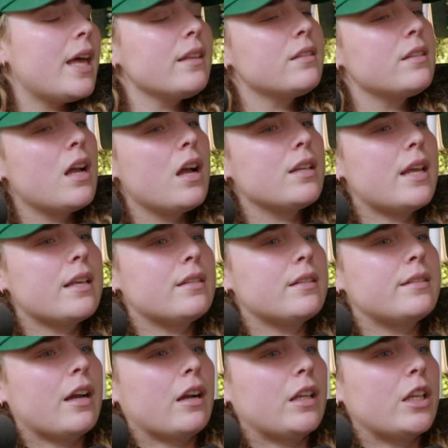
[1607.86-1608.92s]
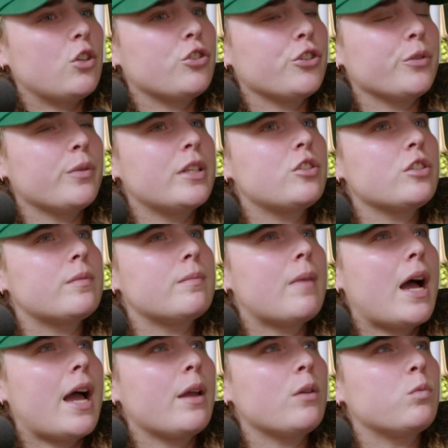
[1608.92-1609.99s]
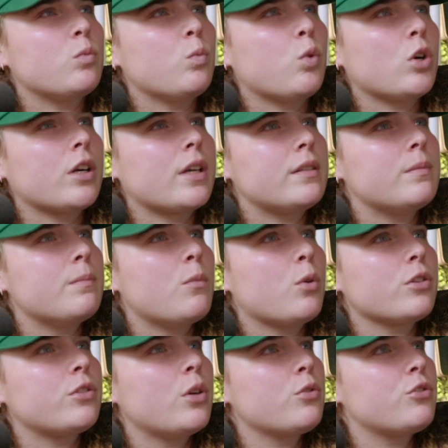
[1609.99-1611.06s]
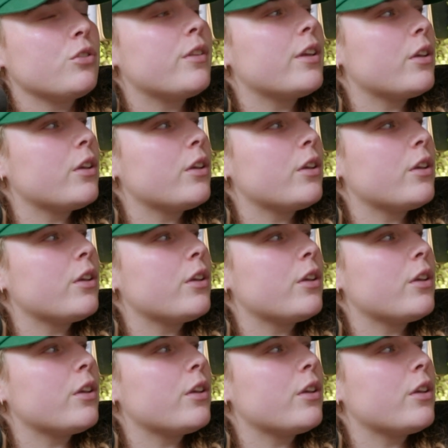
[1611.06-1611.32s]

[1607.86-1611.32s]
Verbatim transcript: That's than I am. not necessarily true. It's just my work is more social than